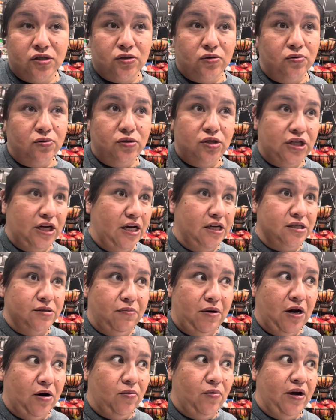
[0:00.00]
to school, she
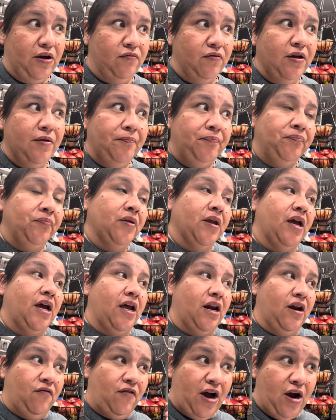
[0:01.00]
has a microwave.
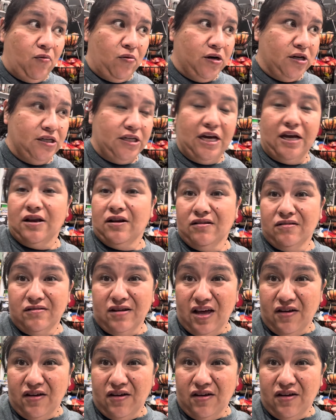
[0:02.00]
And if I were to take